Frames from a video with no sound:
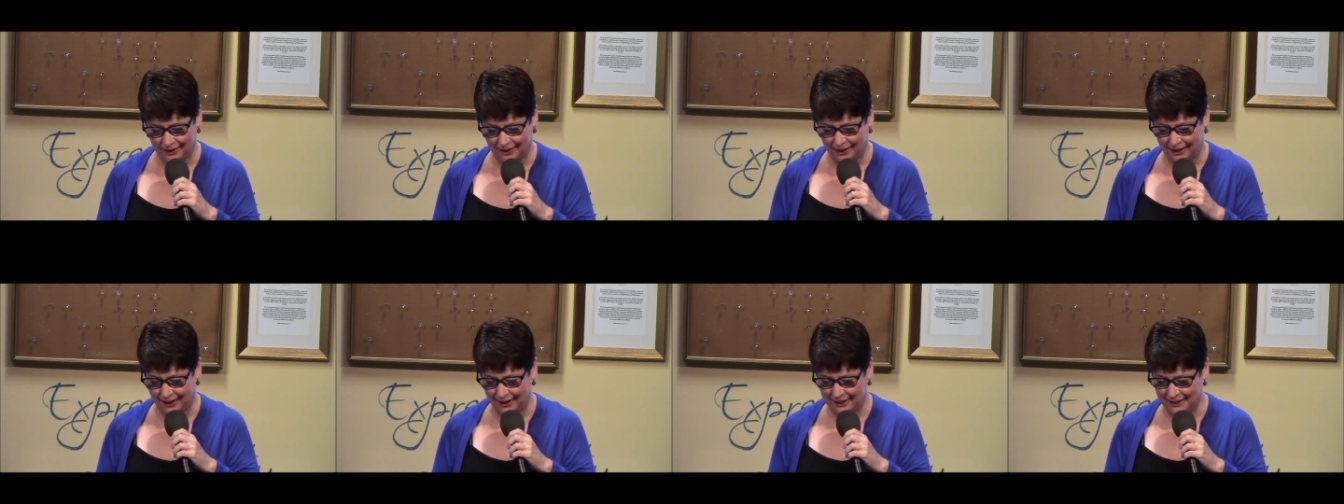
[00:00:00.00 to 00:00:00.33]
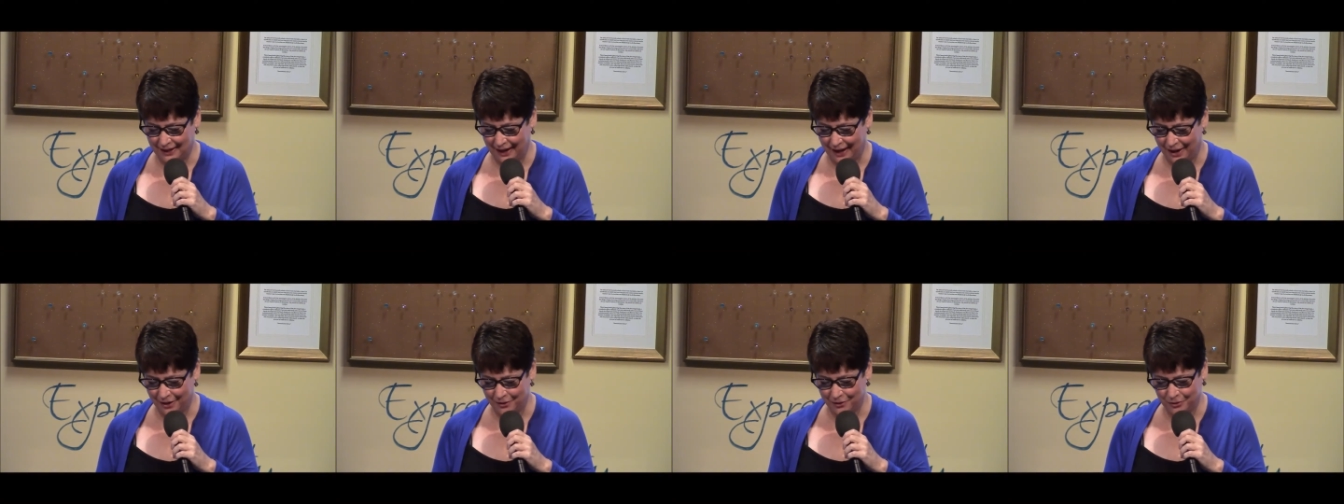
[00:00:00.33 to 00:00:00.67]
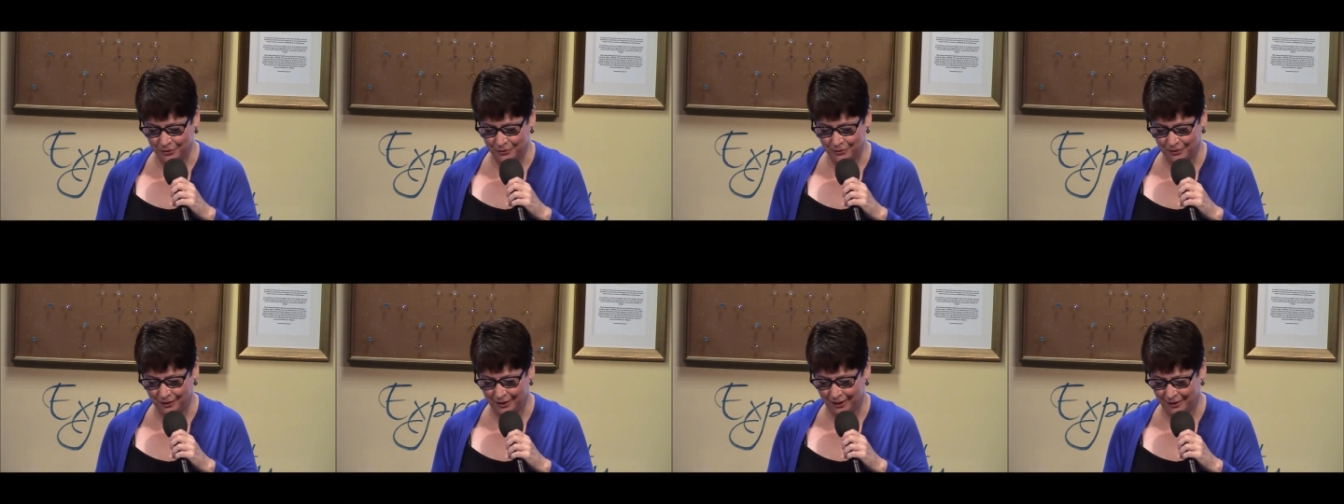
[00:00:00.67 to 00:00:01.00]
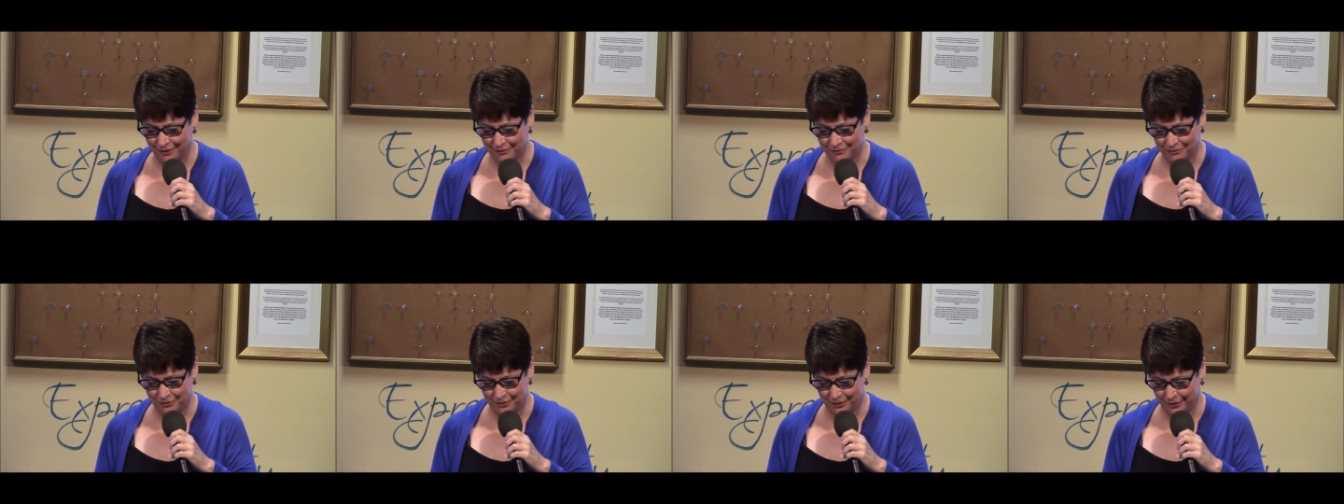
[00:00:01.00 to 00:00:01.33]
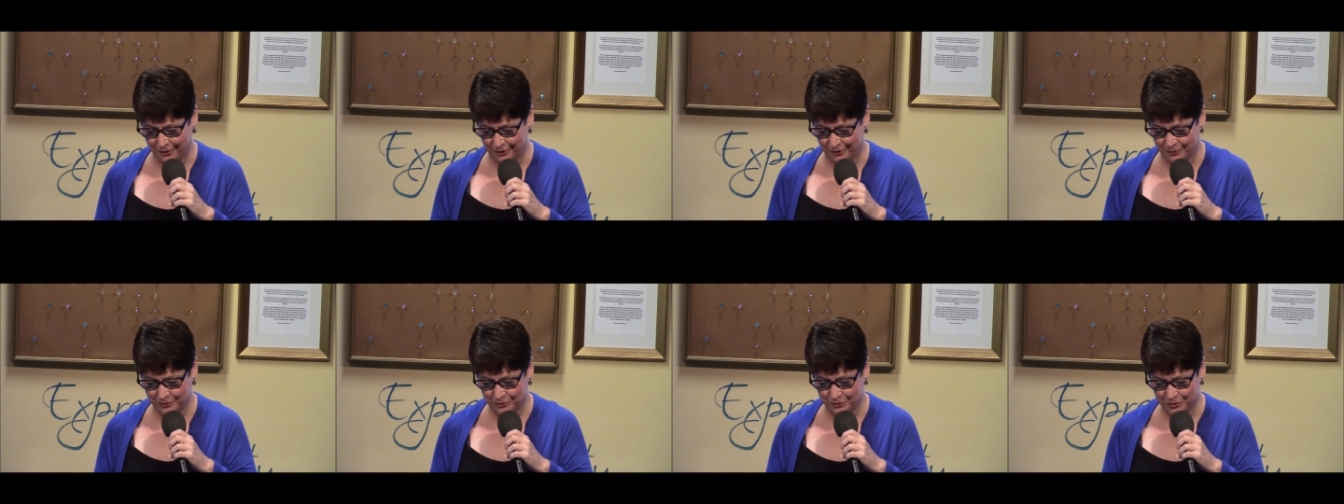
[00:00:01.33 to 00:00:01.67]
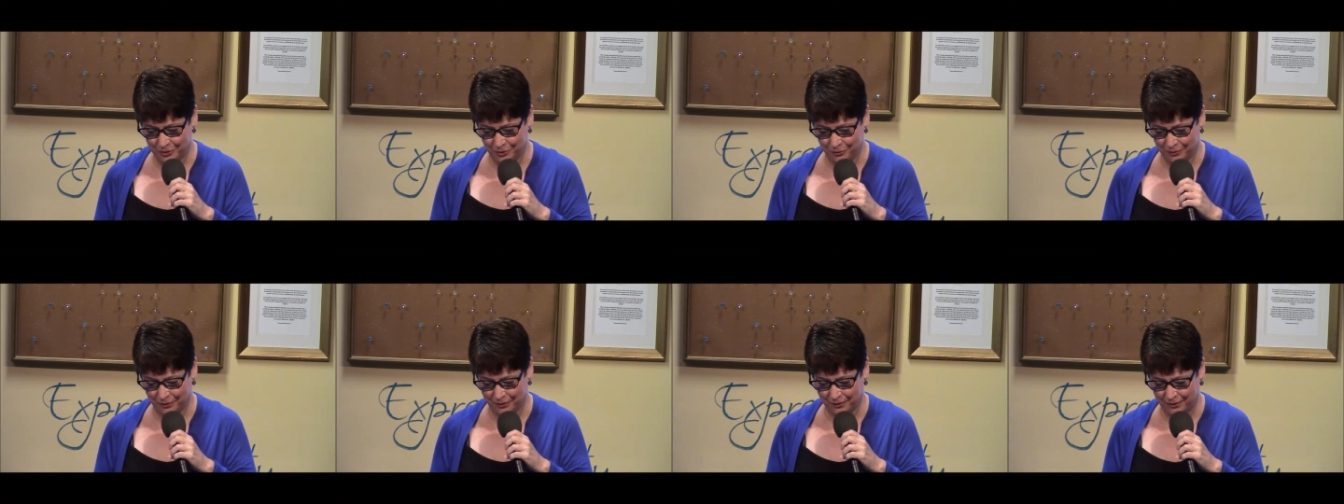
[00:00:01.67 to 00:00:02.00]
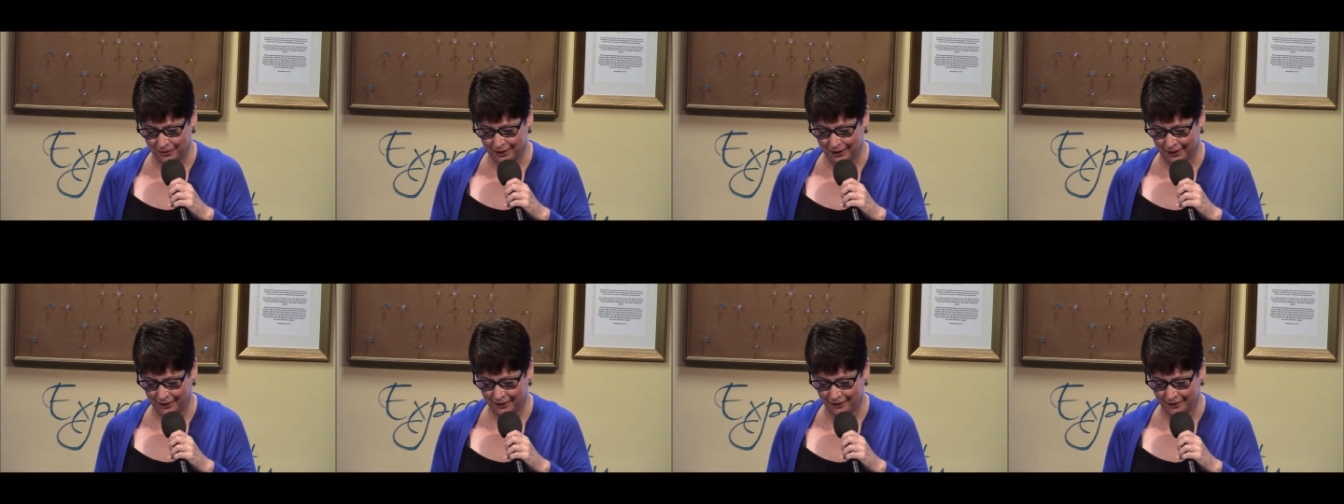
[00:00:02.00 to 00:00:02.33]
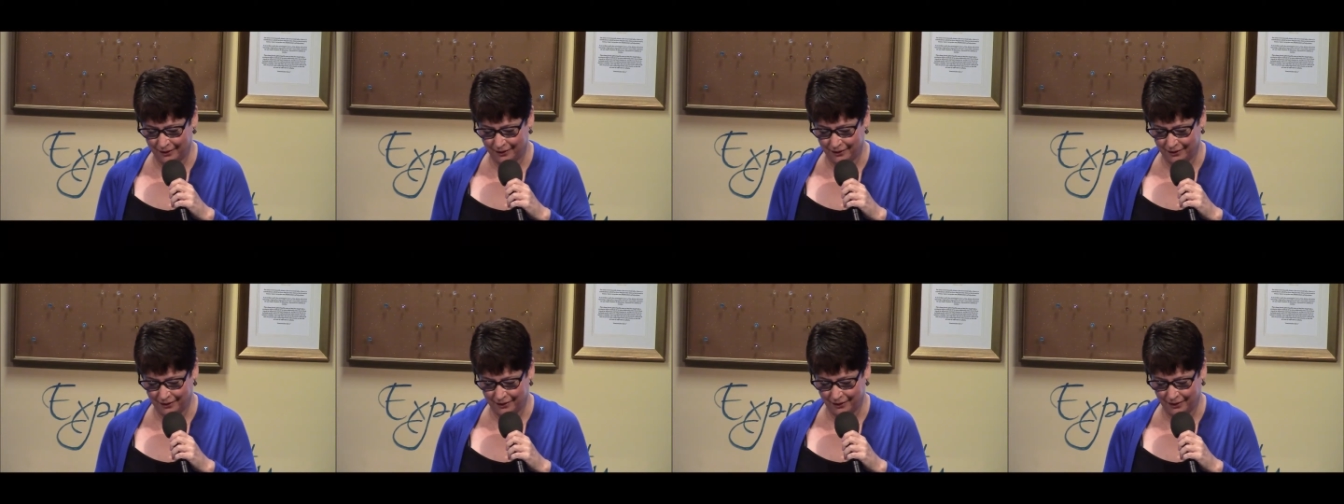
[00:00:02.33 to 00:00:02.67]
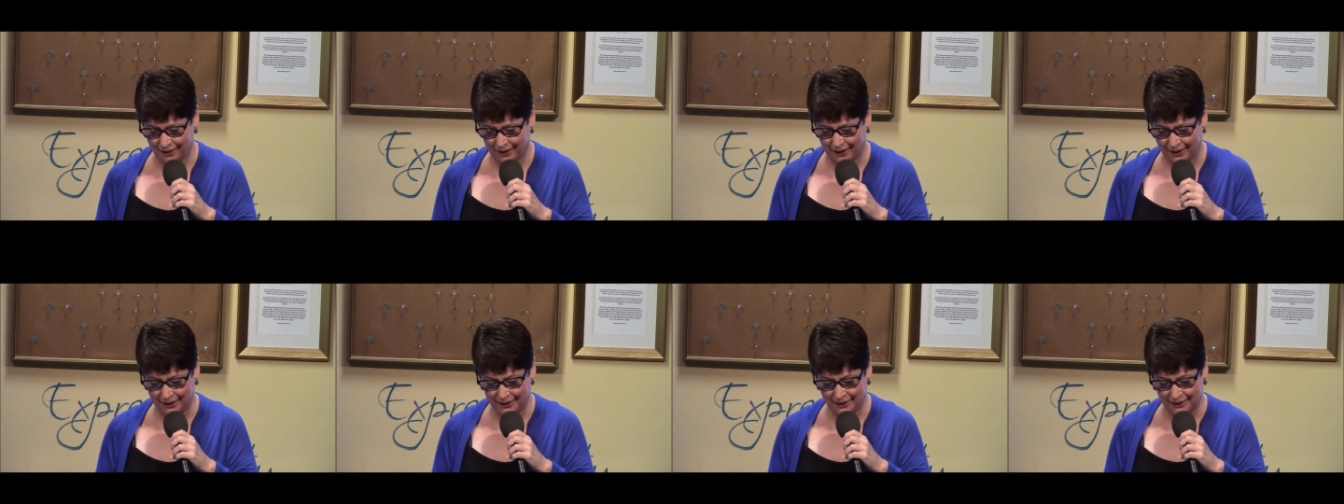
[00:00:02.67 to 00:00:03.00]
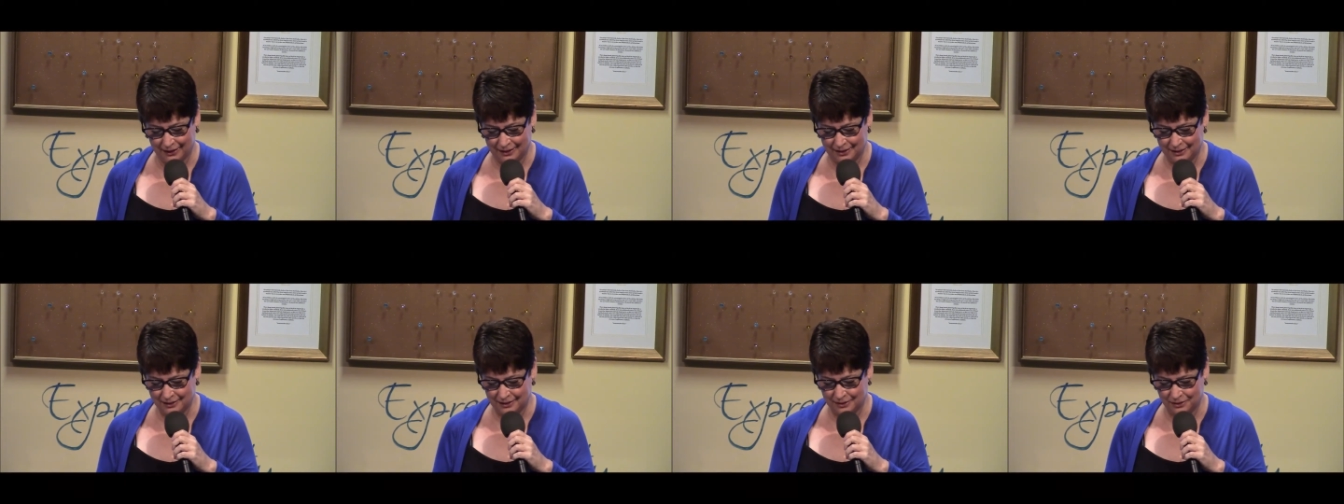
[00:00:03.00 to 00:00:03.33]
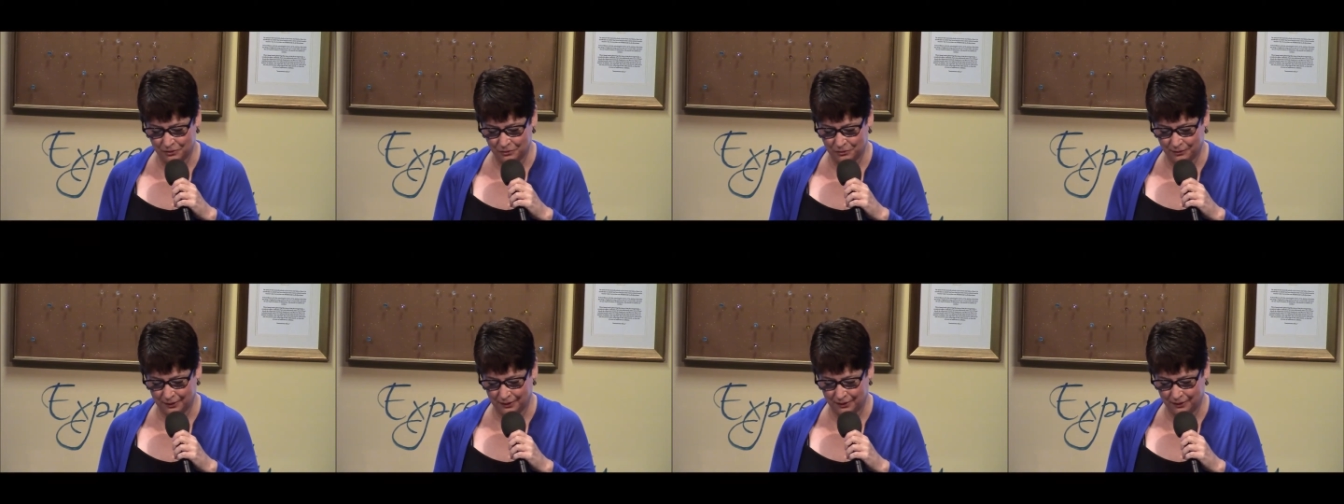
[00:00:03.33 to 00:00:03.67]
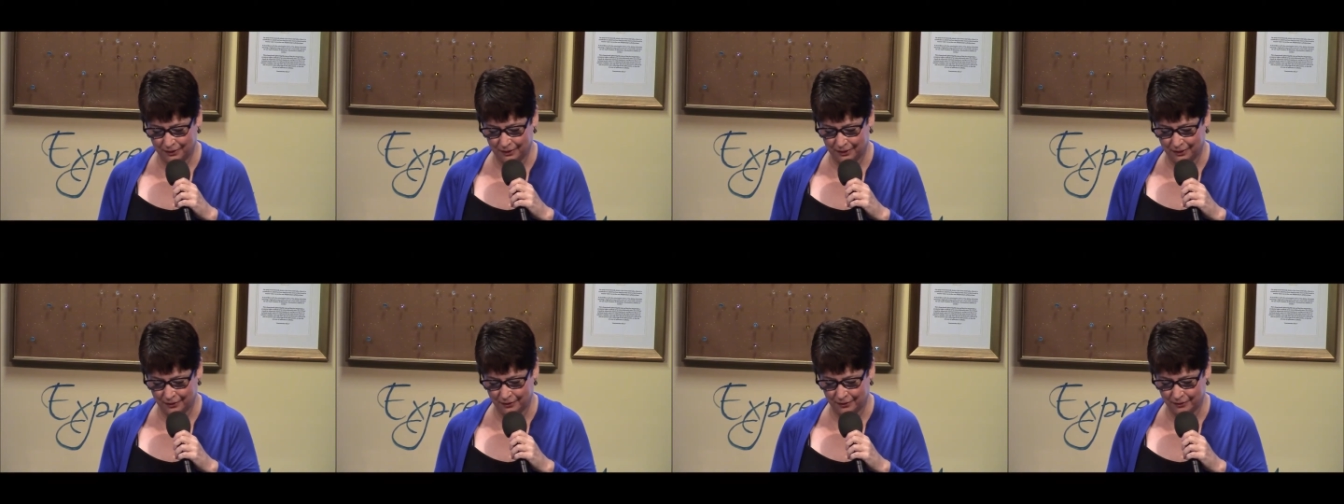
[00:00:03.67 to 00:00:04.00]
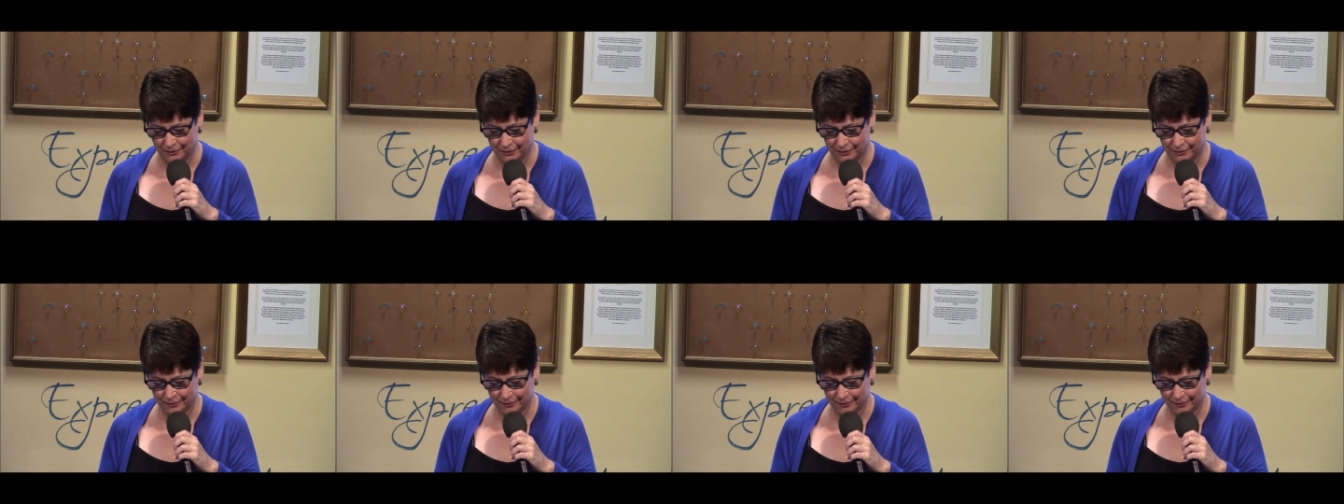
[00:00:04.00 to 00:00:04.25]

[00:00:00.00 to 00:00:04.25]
and how you loved those who were there and listened with you.